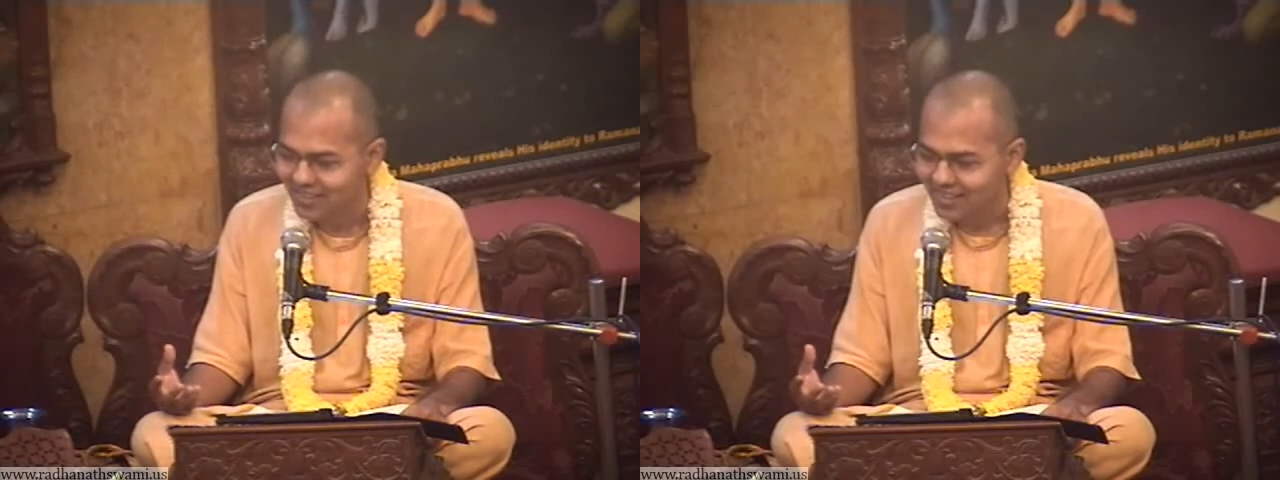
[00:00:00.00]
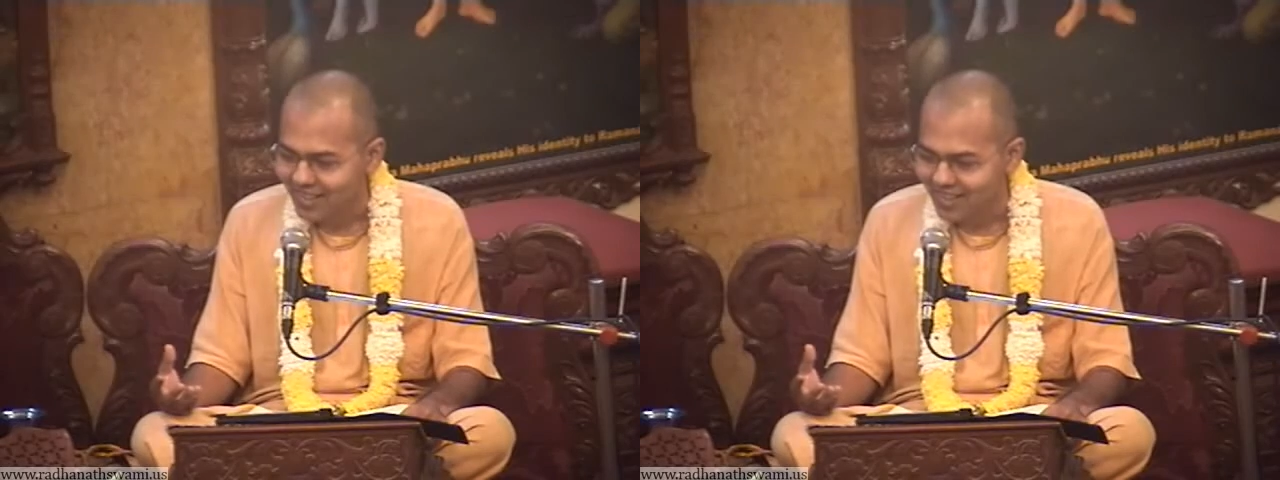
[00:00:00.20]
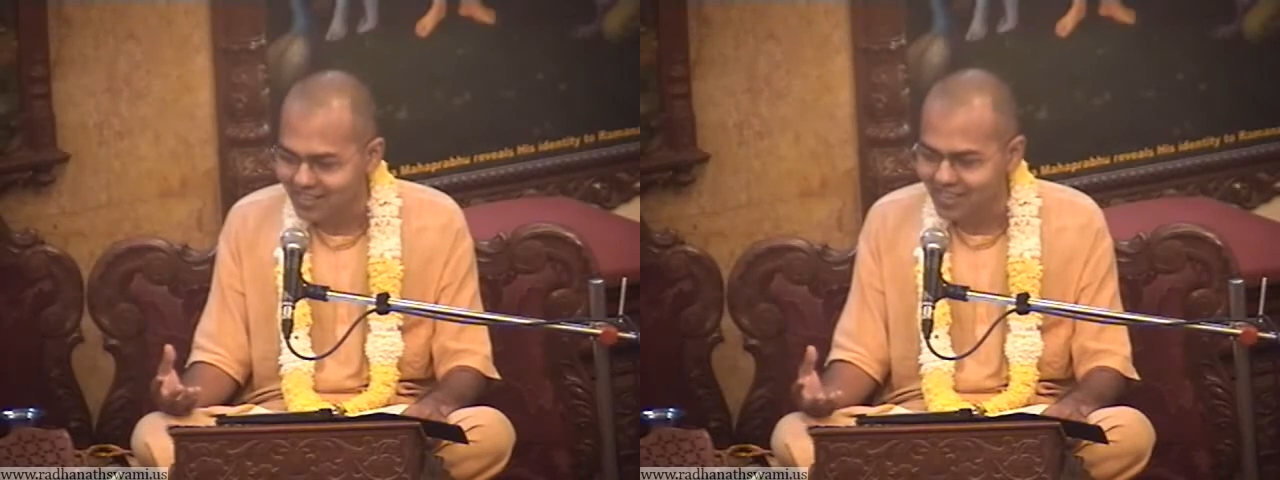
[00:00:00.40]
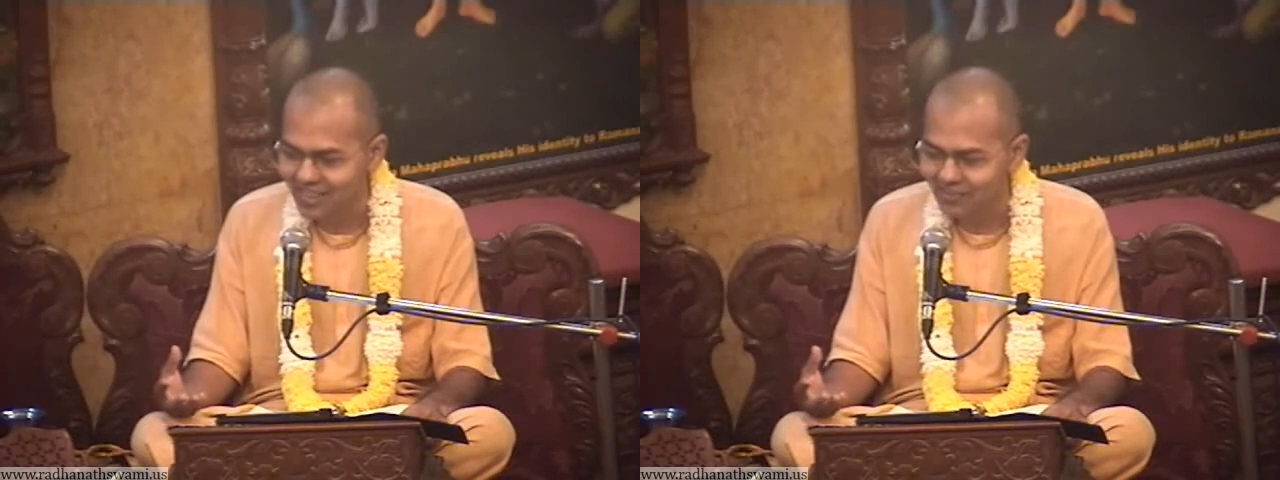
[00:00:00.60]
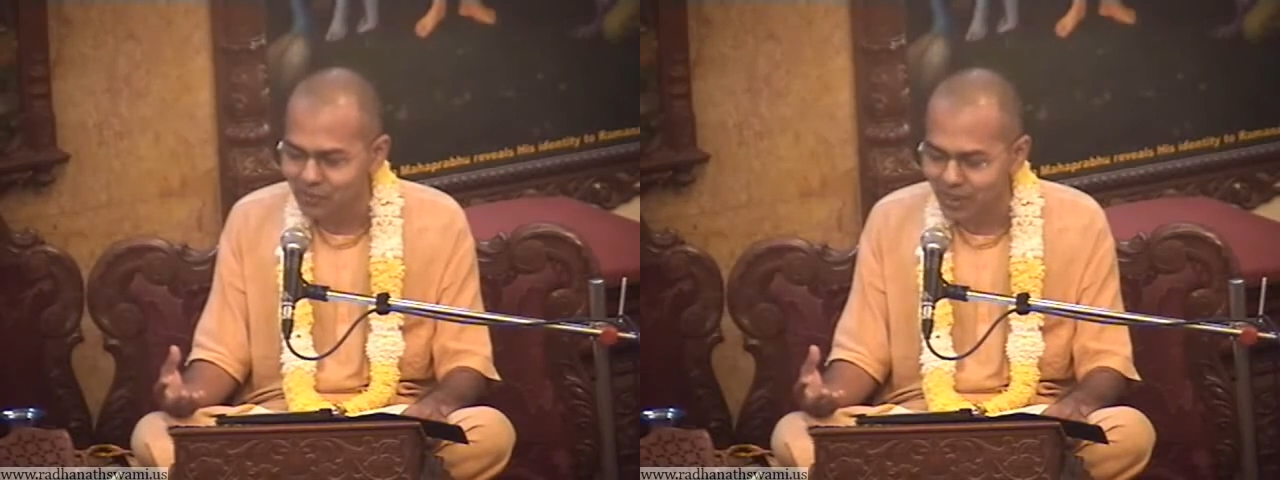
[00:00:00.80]
And in the
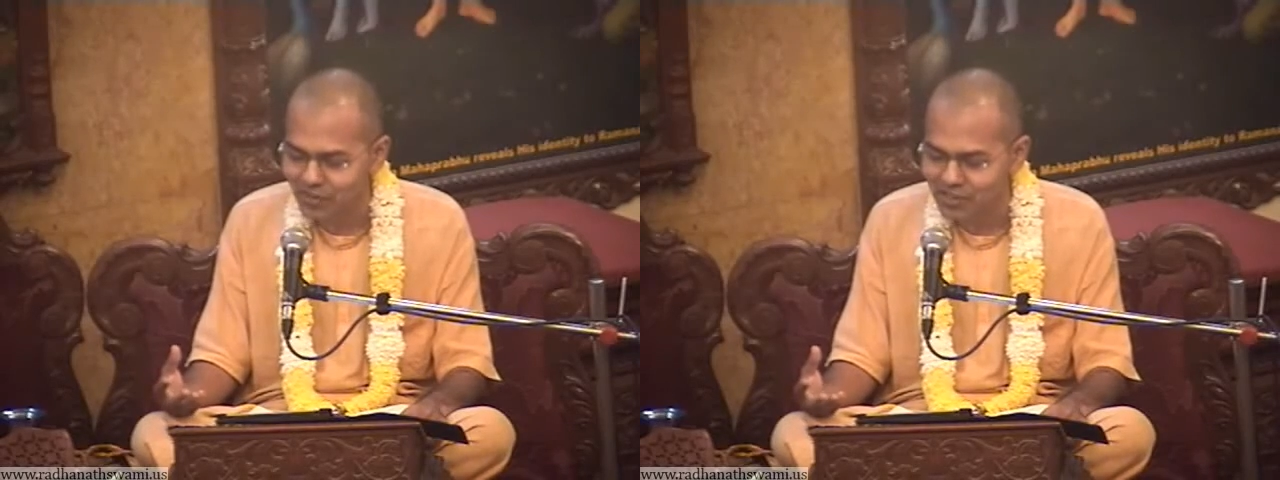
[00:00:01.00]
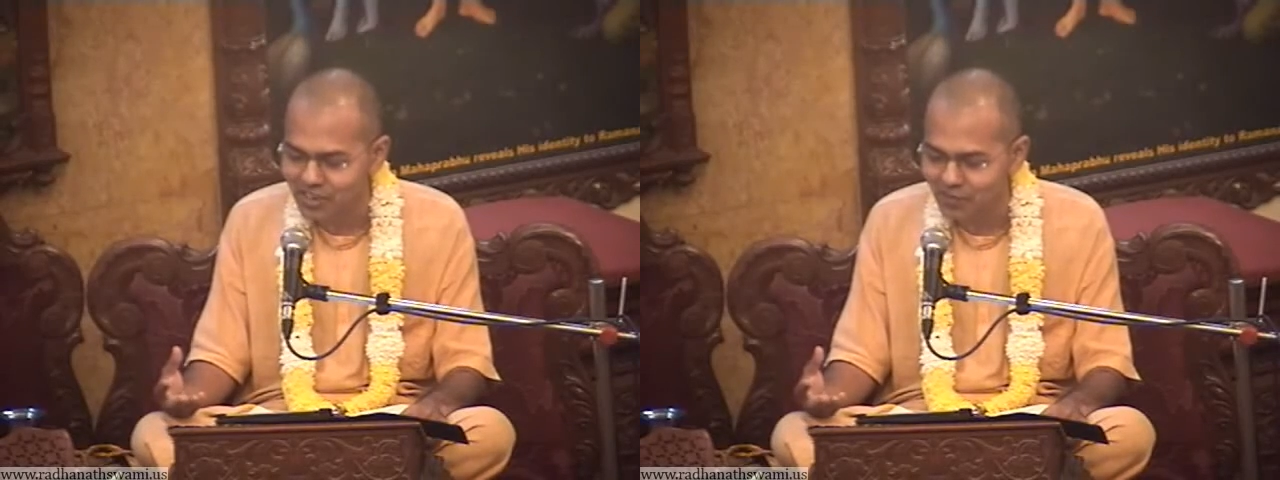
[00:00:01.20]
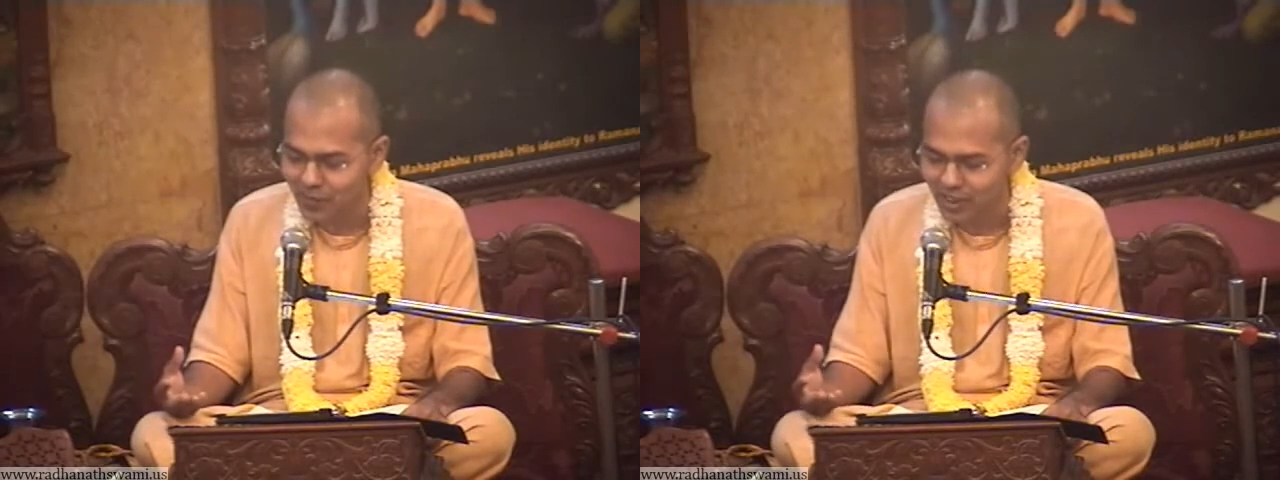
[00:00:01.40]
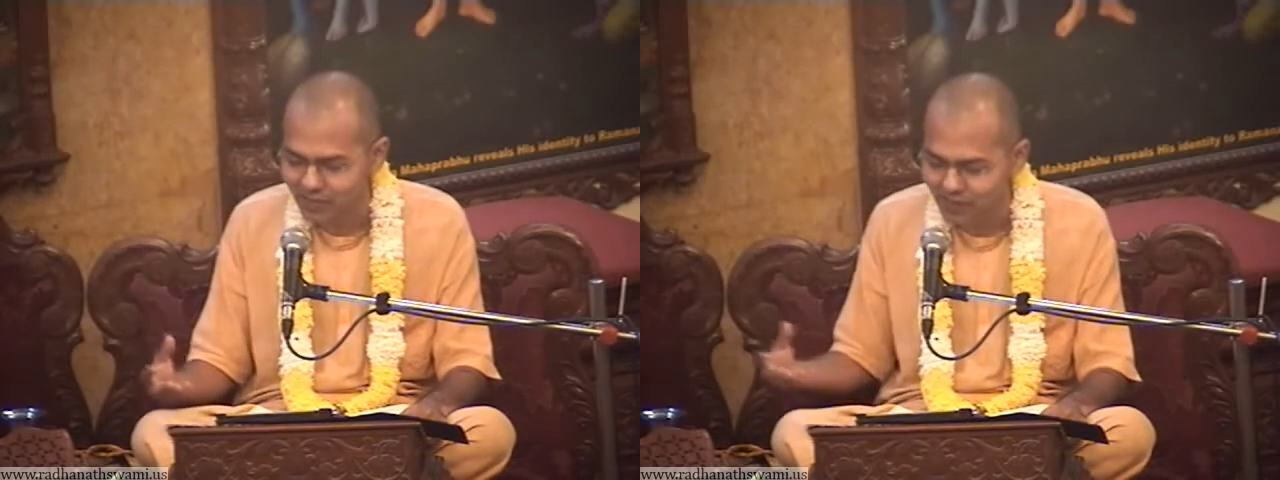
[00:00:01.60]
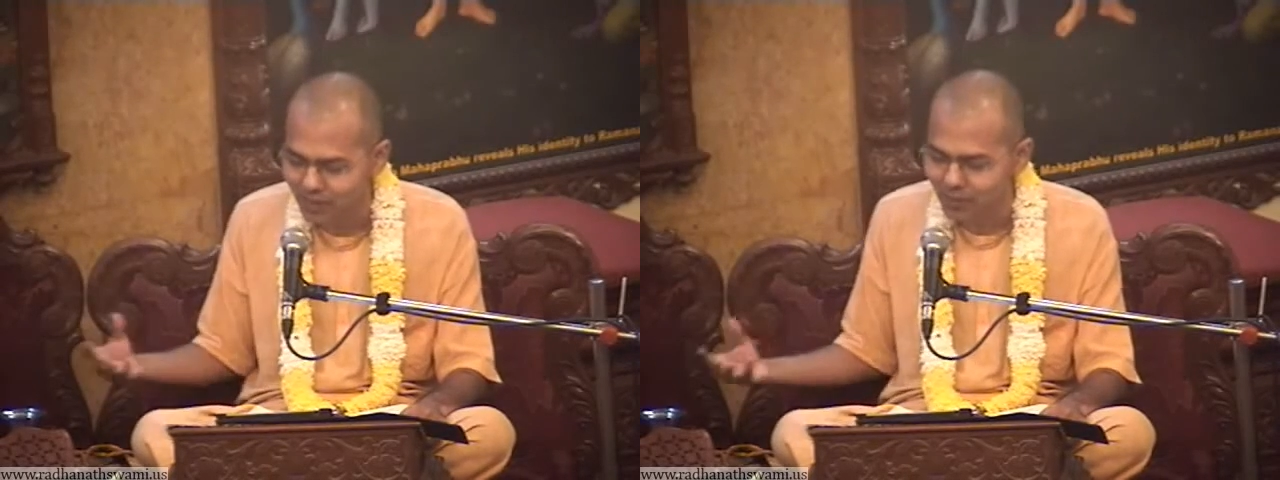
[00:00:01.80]
Graha Pravesha ceremony,
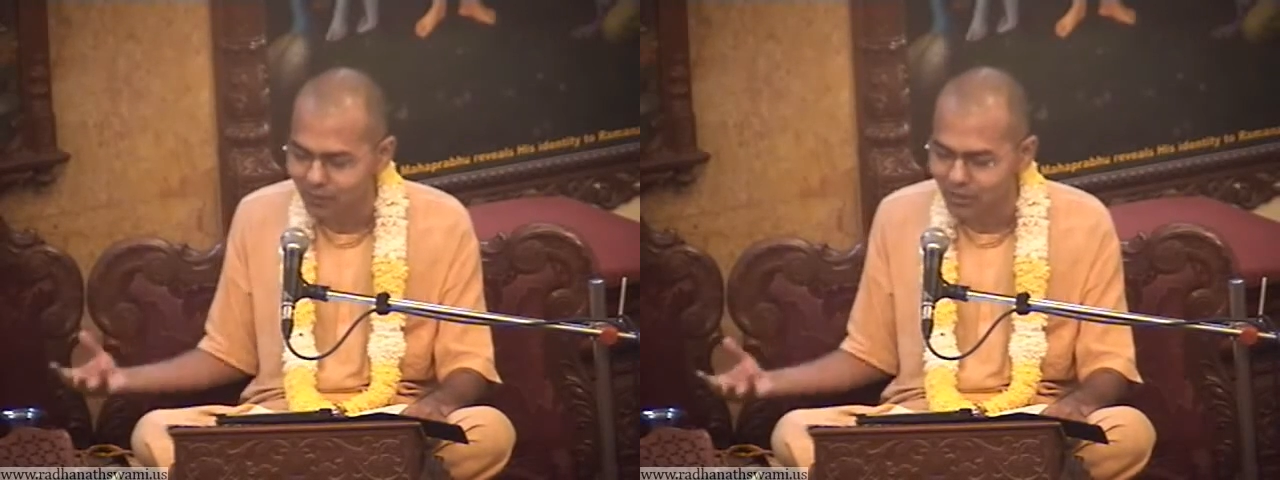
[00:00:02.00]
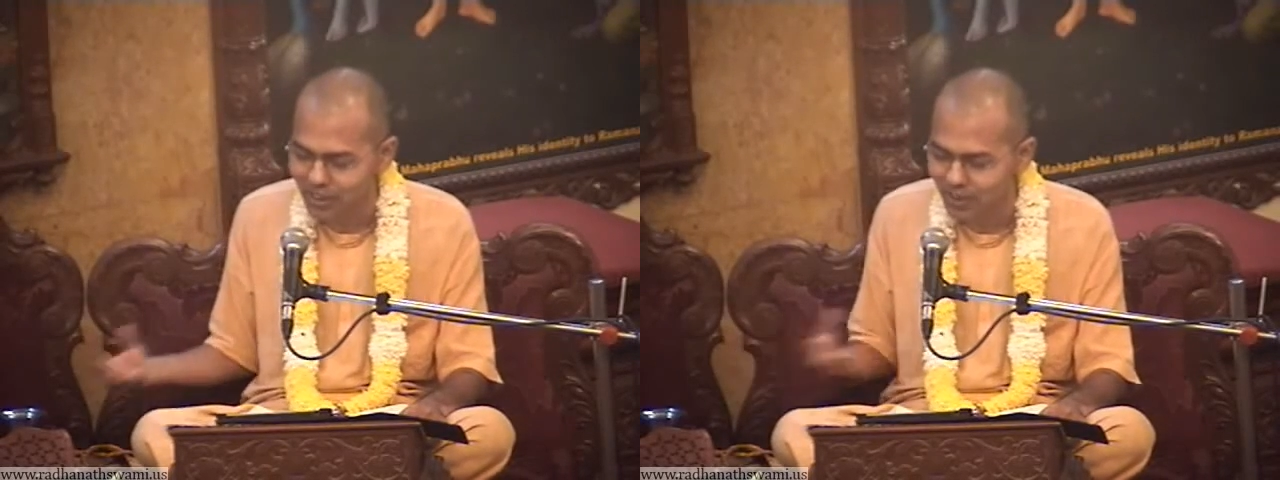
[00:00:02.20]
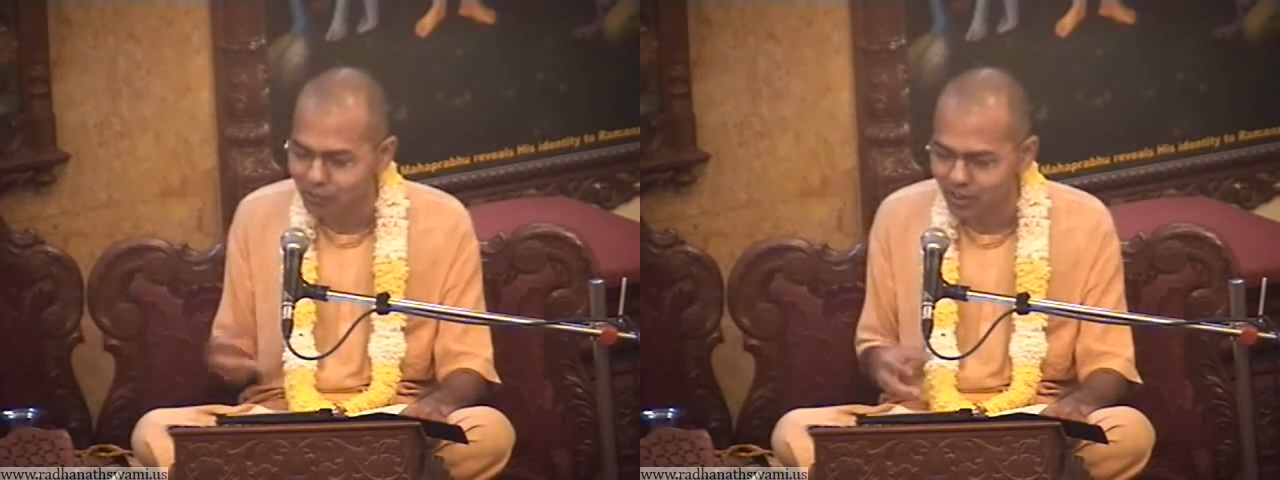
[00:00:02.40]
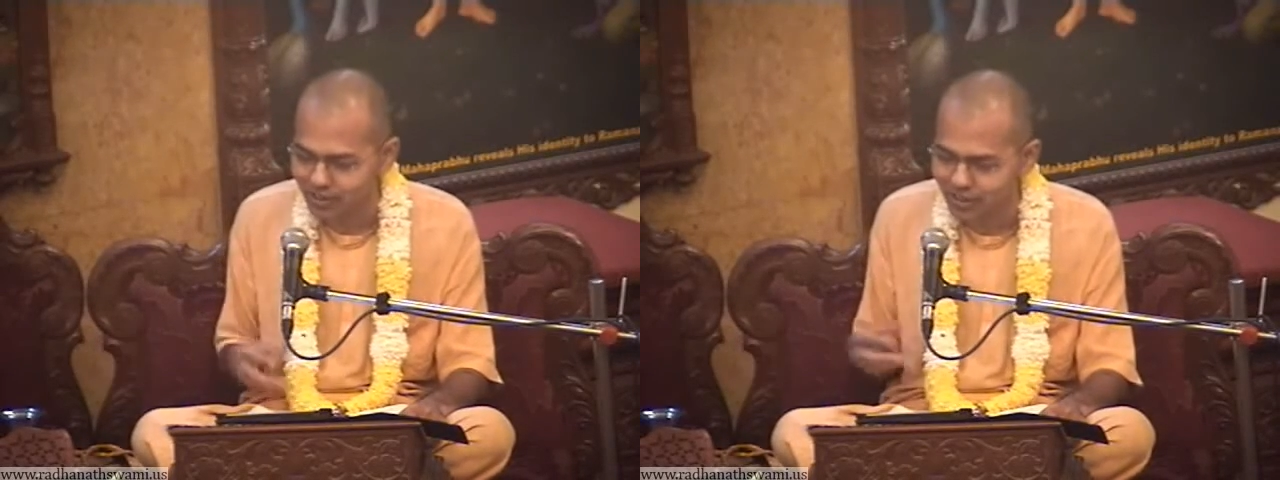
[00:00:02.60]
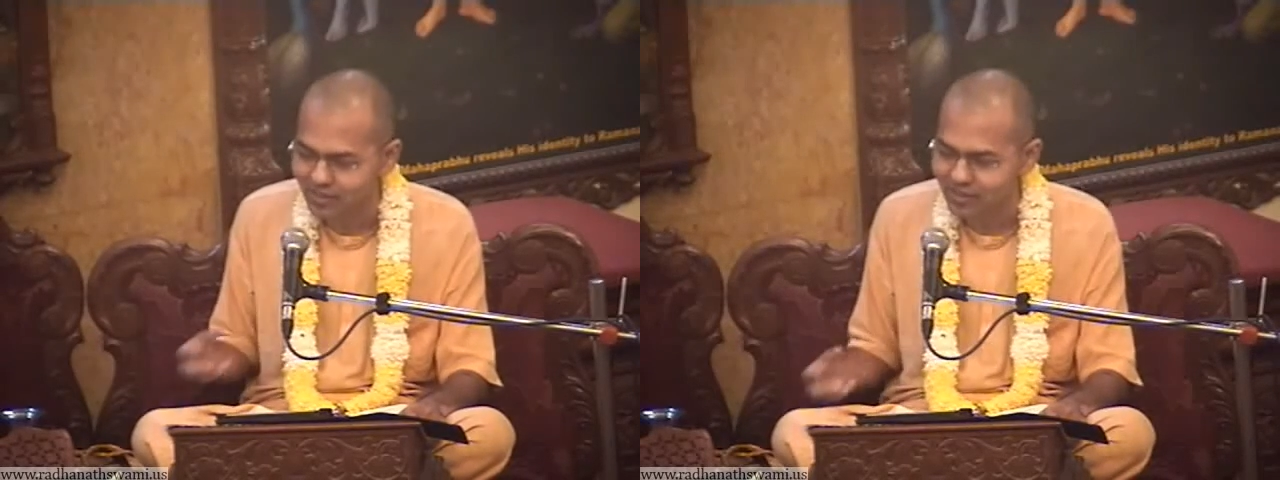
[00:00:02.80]
different people came to
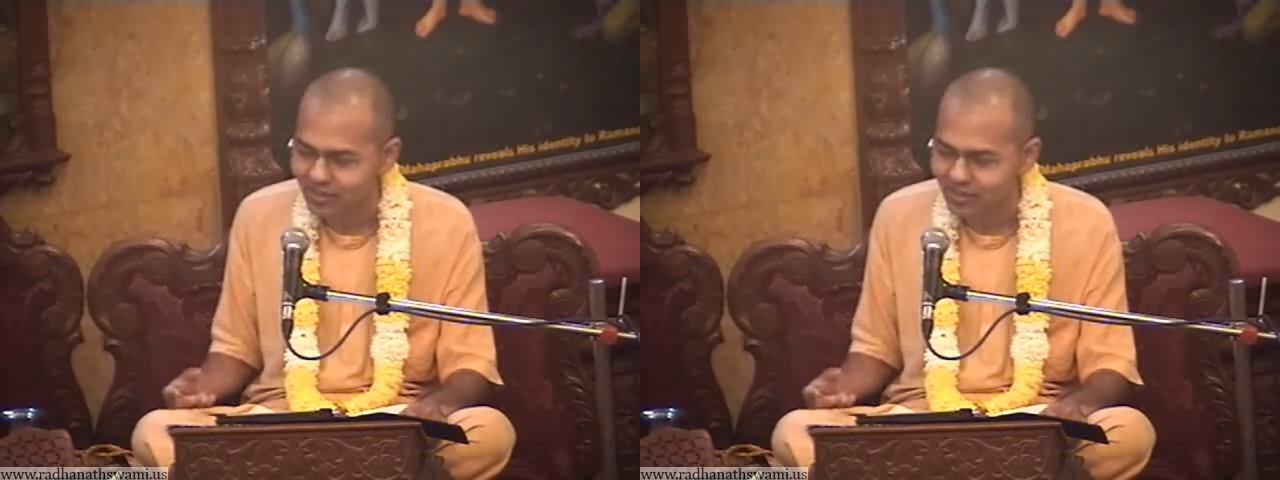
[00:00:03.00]
attend,